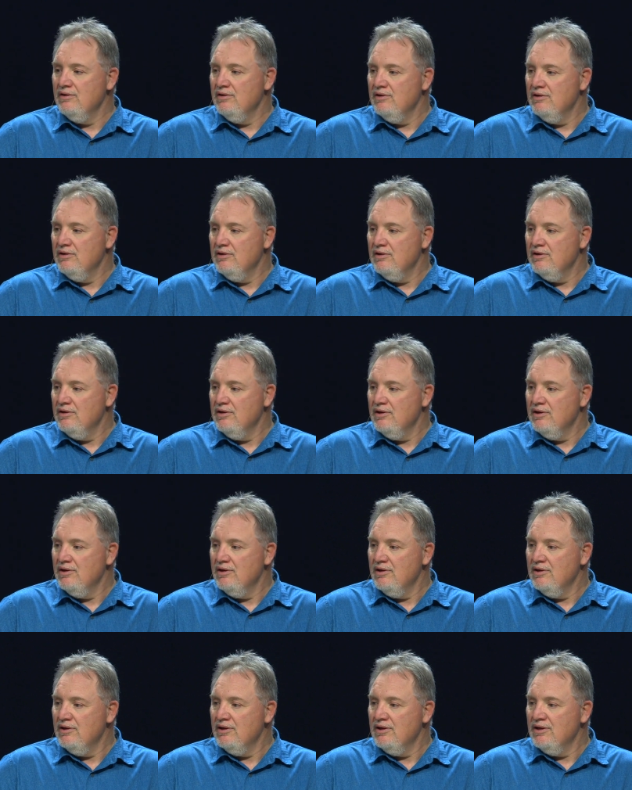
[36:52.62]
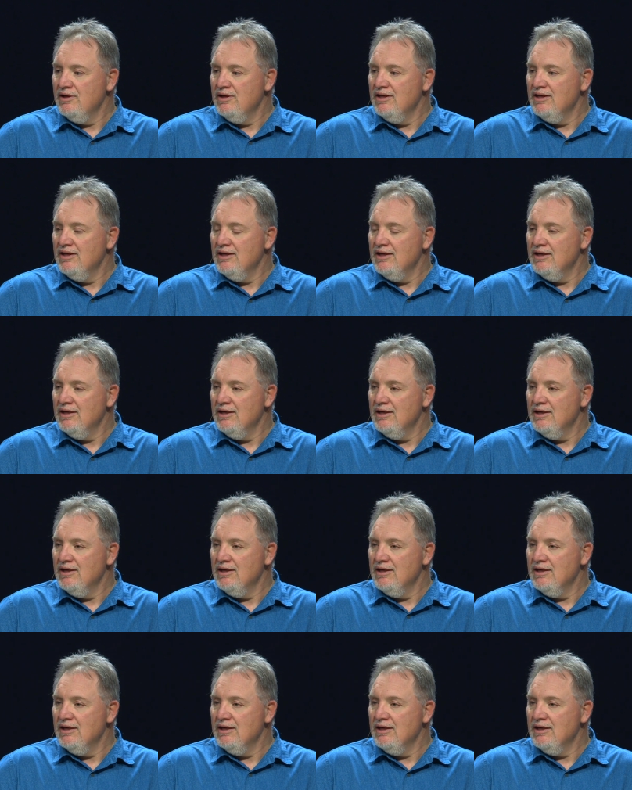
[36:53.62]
(no one is talking)